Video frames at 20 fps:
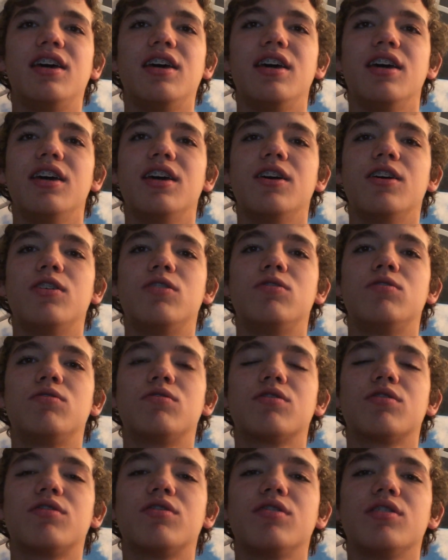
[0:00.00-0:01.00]
And
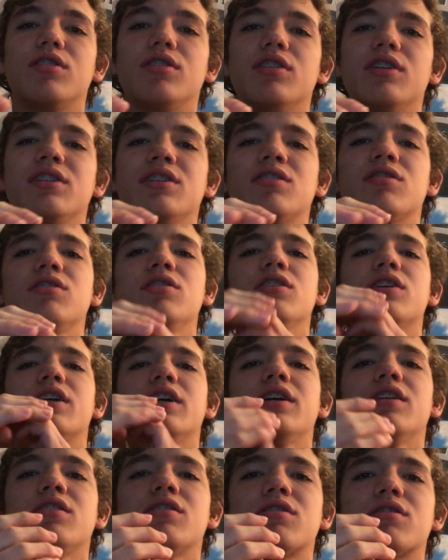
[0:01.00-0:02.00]
let's look
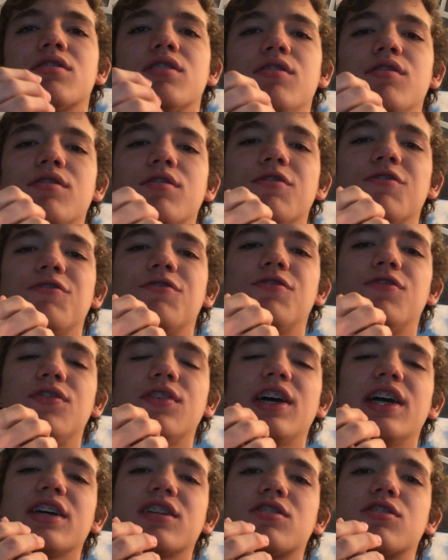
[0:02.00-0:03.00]
at some of the
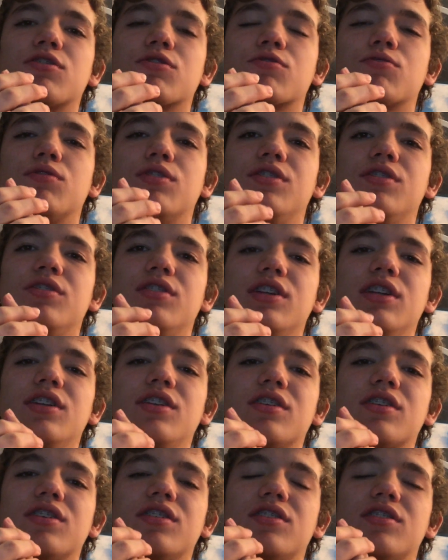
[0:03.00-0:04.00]
factors when you need to
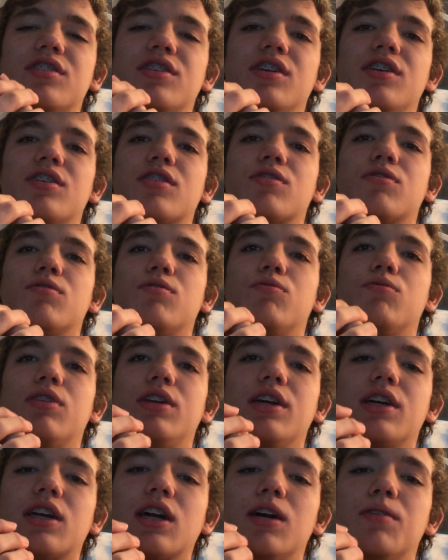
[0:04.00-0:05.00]
consider when
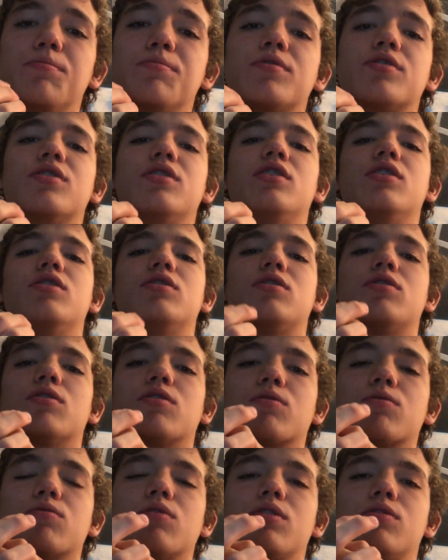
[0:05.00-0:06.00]
it comes to
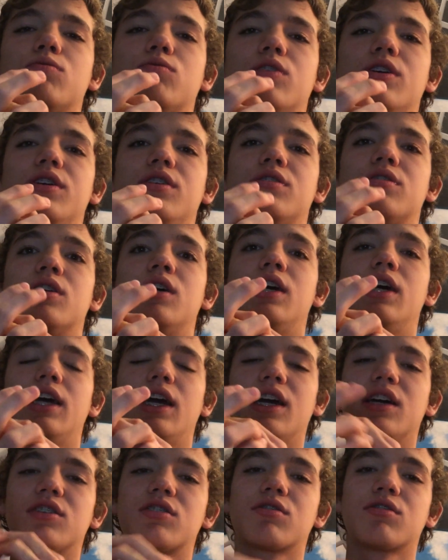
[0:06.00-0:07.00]
runways,
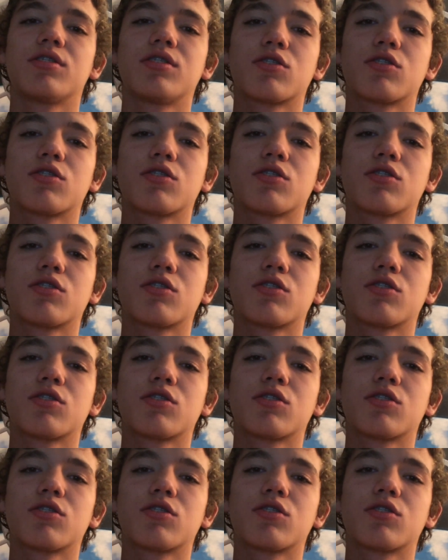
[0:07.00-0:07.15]
answering the